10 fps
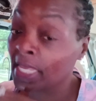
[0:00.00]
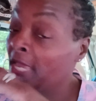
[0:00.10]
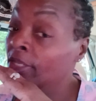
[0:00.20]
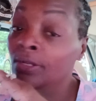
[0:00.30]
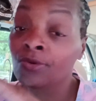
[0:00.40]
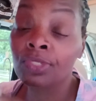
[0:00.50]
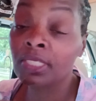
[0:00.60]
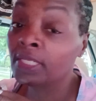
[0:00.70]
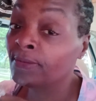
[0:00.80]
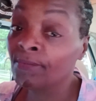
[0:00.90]
Ain't no
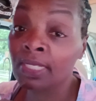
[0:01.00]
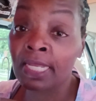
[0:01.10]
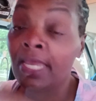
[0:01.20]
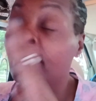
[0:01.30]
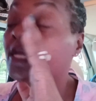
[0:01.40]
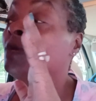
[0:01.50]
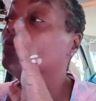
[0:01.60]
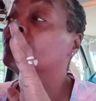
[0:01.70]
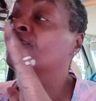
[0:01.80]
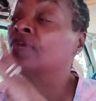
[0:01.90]
need in me lying. It
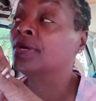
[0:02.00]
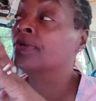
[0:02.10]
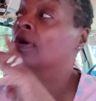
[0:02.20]
was very